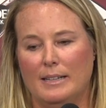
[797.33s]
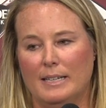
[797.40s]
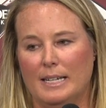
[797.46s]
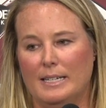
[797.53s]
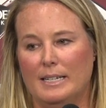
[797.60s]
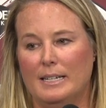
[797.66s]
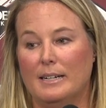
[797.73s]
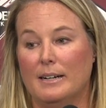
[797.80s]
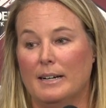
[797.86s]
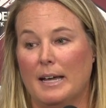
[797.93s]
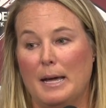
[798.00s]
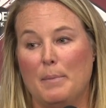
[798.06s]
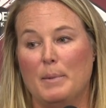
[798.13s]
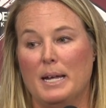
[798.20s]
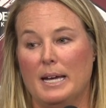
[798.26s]
they did it on
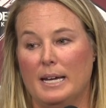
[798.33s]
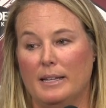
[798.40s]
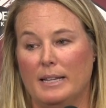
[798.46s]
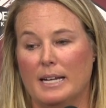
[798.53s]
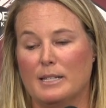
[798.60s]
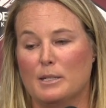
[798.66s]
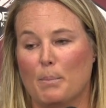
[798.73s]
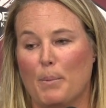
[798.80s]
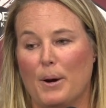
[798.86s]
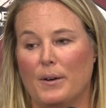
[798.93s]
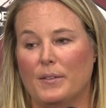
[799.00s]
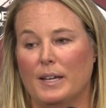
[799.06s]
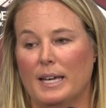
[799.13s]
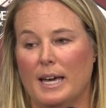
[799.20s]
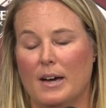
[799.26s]
game day, and that's the
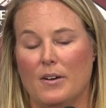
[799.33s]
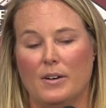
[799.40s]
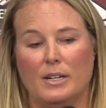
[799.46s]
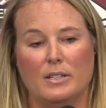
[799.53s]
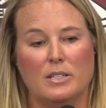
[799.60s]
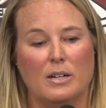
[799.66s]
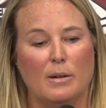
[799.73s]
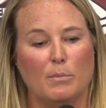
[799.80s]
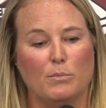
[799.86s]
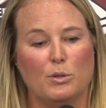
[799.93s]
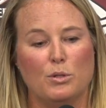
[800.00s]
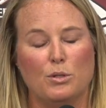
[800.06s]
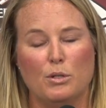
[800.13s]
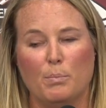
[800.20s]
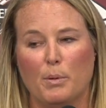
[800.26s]
part that counted. So I'm
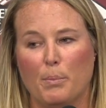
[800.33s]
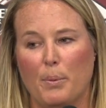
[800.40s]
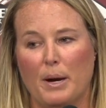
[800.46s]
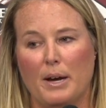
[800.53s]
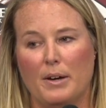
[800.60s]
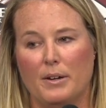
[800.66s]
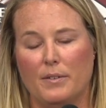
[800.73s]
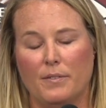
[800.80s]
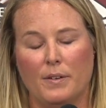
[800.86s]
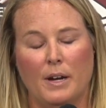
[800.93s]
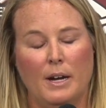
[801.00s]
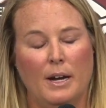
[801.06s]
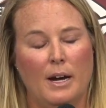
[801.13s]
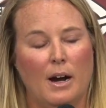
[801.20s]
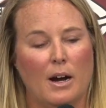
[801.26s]
super proud of
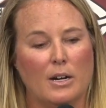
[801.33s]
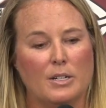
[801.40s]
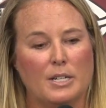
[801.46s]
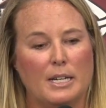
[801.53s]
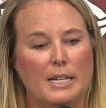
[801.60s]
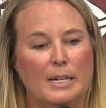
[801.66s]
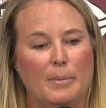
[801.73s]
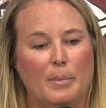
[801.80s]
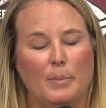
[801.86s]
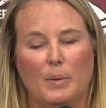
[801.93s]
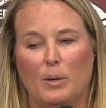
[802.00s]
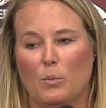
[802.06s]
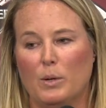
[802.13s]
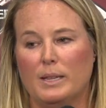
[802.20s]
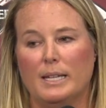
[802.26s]
our team
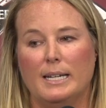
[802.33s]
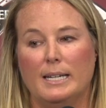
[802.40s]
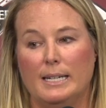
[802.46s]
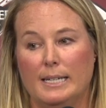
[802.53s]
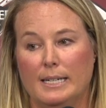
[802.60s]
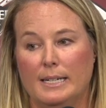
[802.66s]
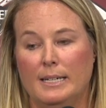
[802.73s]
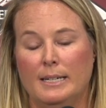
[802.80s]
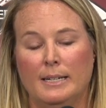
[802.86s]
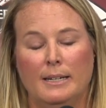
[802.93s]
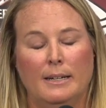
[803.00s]
and what they did.